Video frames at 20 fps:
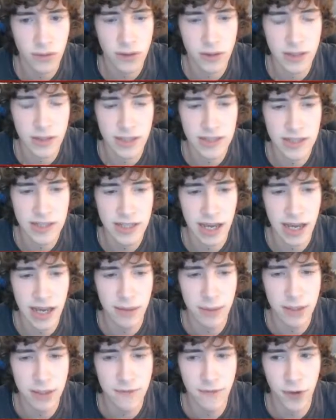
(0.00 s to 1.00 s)
This game
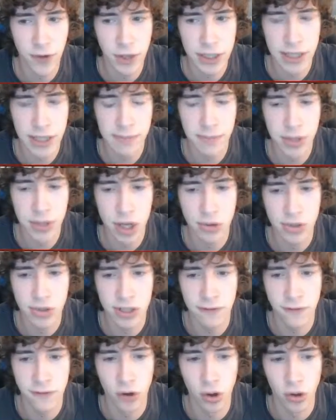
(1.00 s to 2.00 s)
is fucking
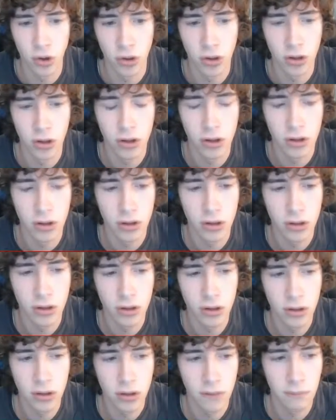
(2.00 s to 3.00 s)
beautiful.
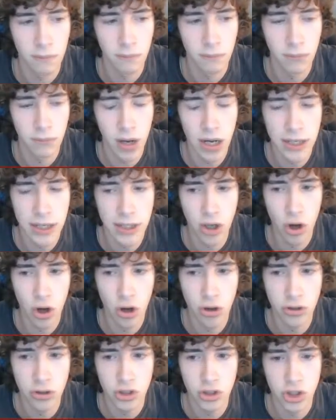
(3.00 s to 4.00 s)
My
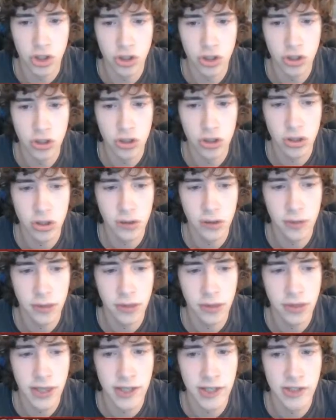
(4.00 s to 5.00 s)
god.
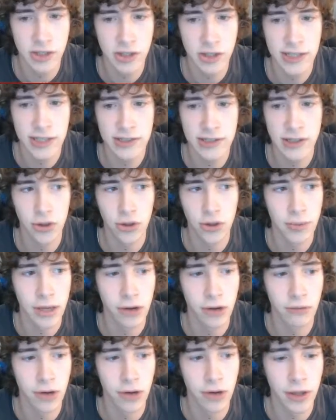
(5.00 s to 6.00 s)
That's good. That's the
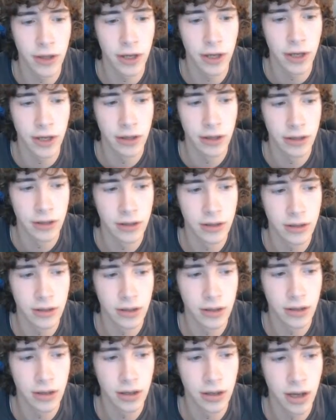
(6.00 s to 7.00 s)
thumbnail right there.
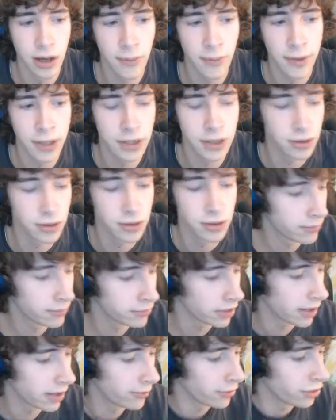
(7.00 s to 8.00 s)
I mean, I'm I'm a